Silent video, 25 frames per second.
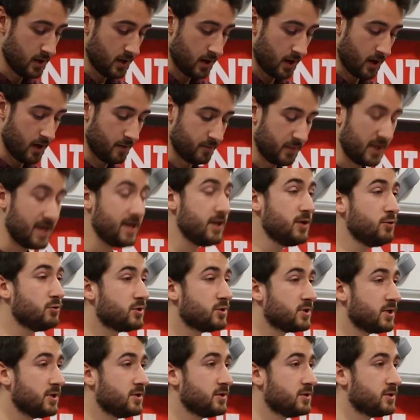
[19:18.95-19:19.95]
Um, EU
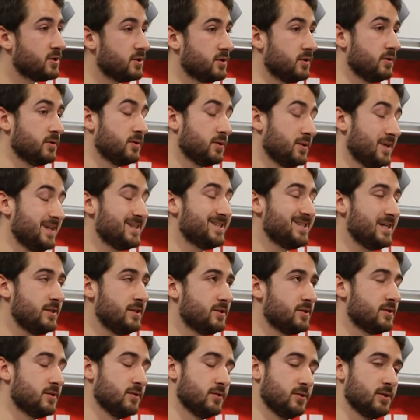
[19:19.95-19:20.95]
citizens,
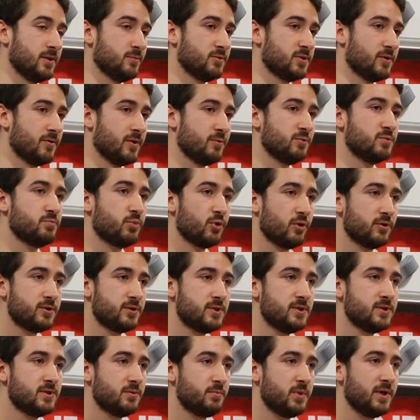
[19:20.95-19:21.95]
citizenship sorry, was brought
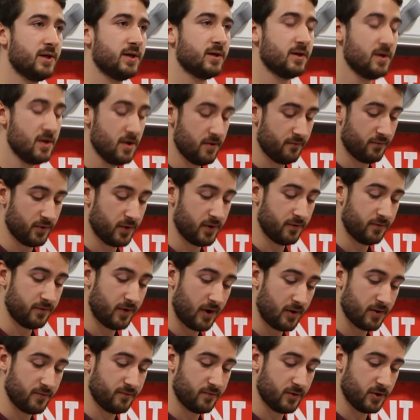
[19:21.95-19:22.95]
into being for the
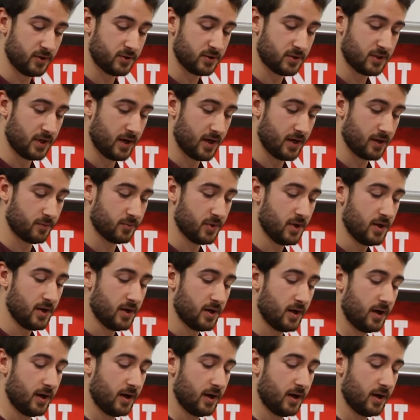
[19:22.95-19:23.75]
very first time.